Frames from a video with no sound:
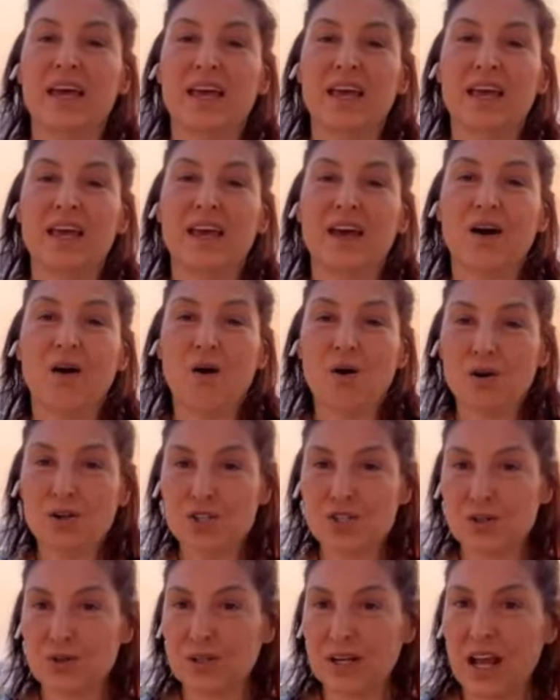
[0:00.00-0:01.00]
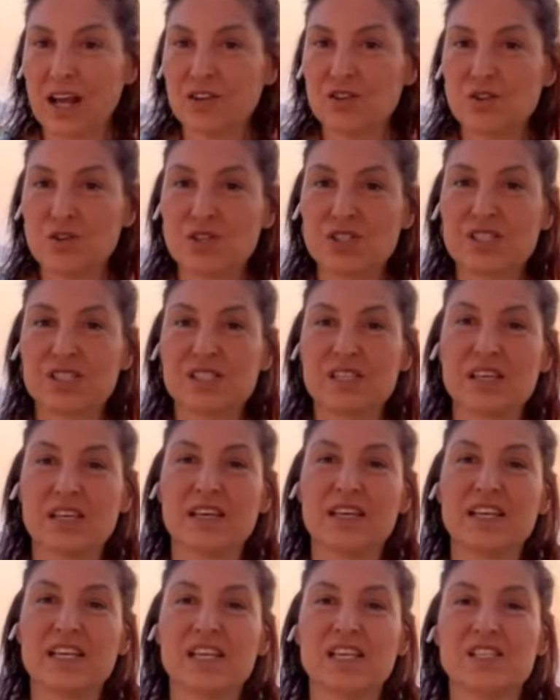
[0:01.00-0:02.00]
Uh, also, Naxos uh,
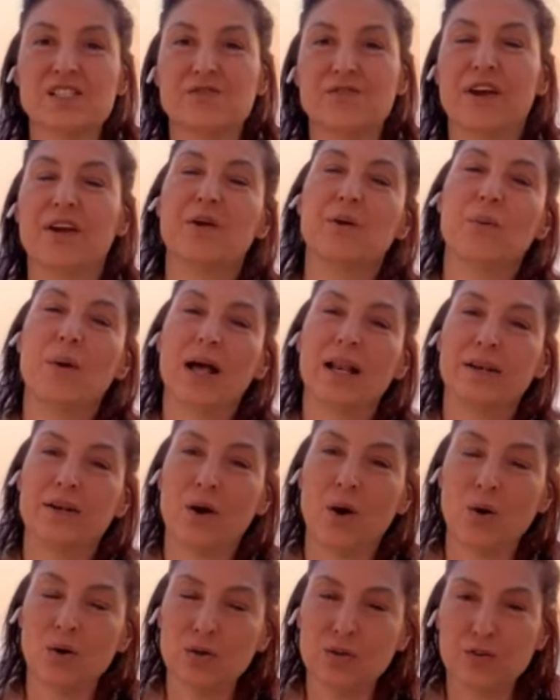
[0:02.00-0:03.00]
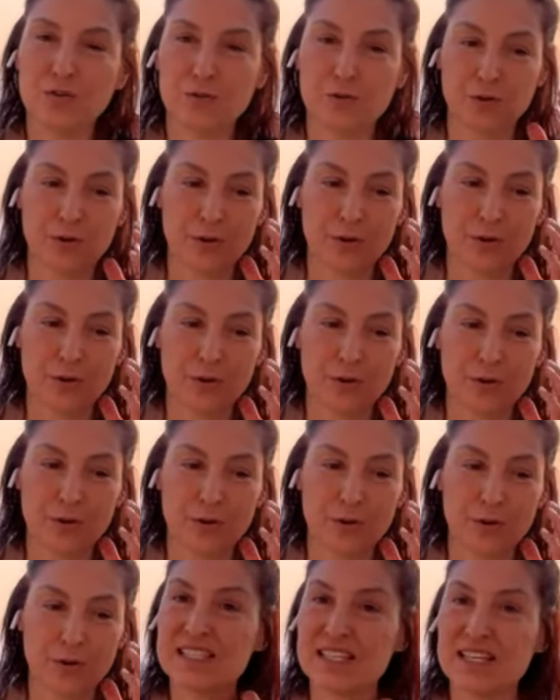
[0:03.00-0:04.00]
is very well known
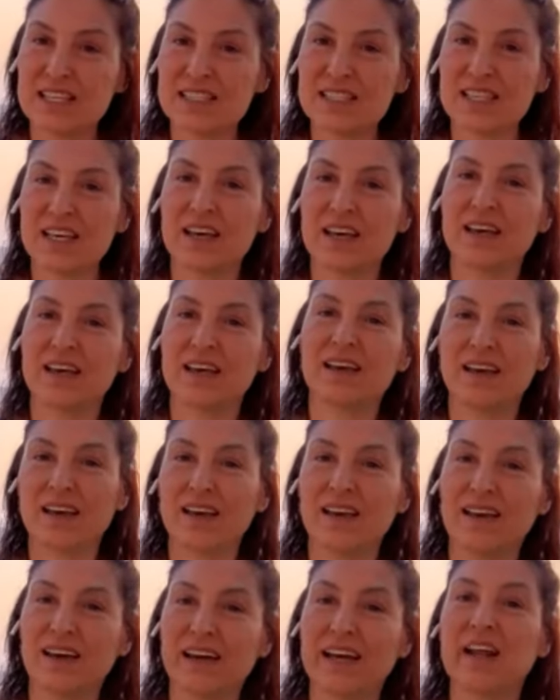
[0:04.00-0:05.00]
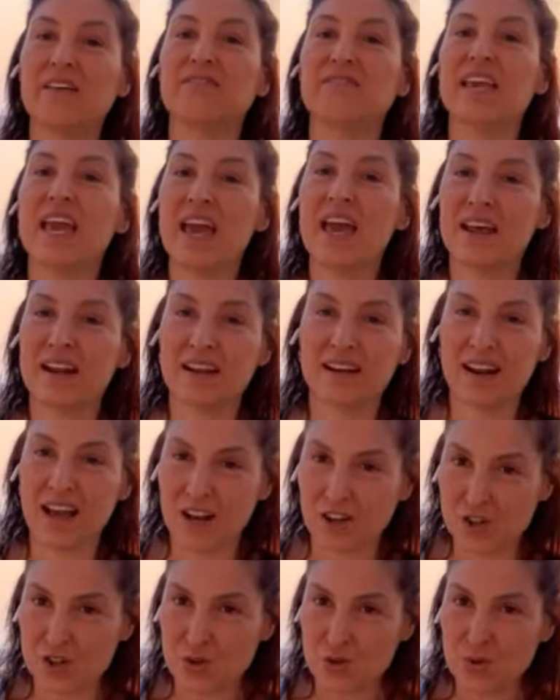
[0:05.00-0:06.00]
for the cheeses, the
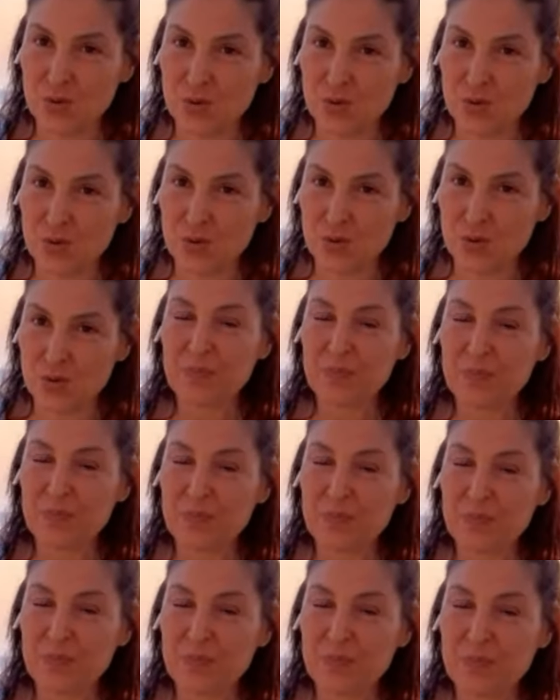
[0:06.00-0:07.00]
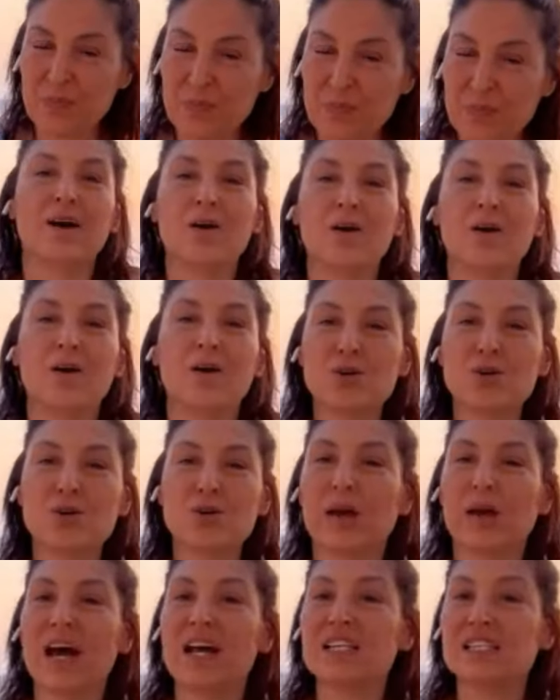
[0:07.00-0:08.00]
Graviera Naxu,
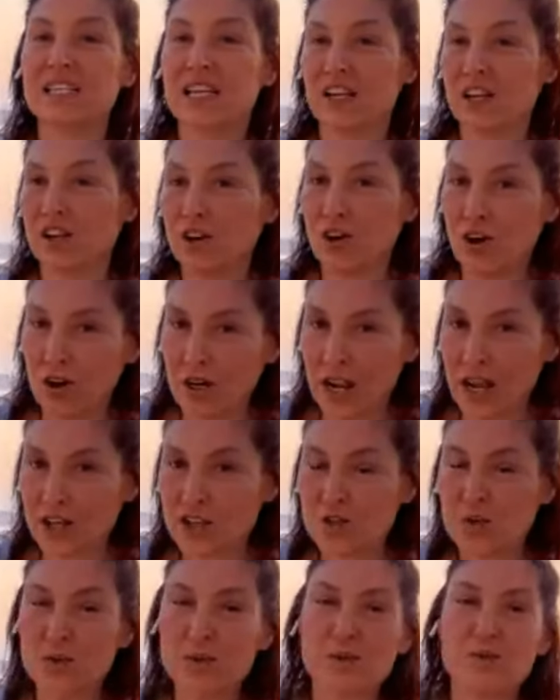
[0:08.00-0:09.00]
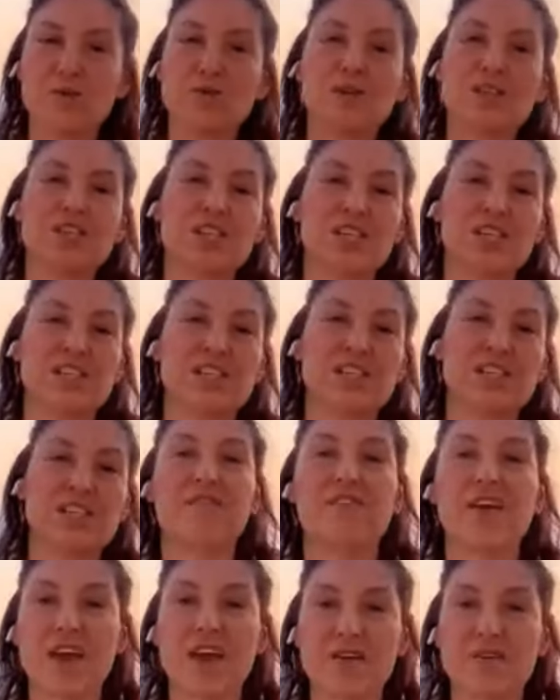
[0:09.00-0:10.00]
also the Arseniko Naxu, which is
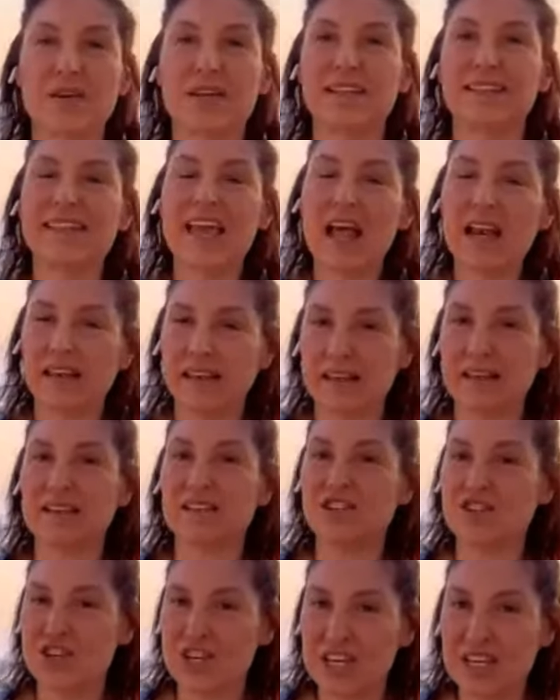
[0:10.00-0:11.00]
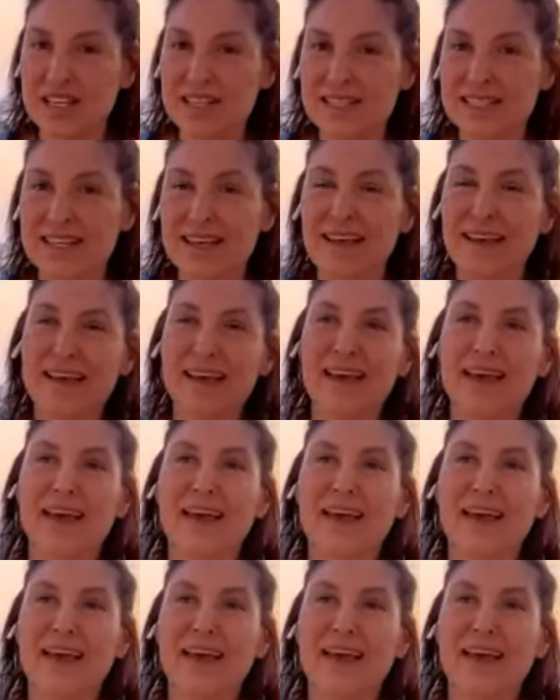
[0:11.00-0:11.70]
a very delicate cheese.